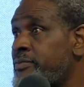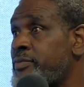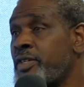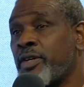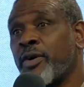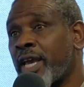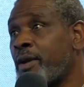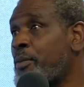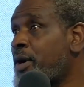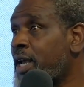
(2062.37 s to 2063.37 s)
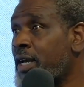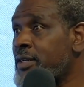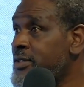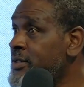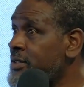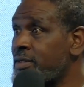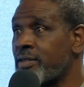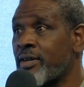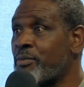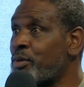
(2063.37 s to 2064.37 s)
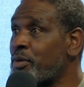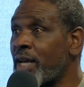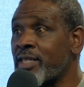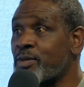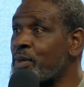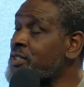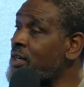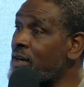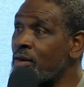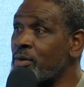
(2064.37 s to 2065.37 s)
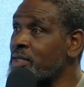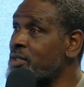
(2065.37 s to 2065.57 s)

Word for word: You know, Kmart got a, a blue light special always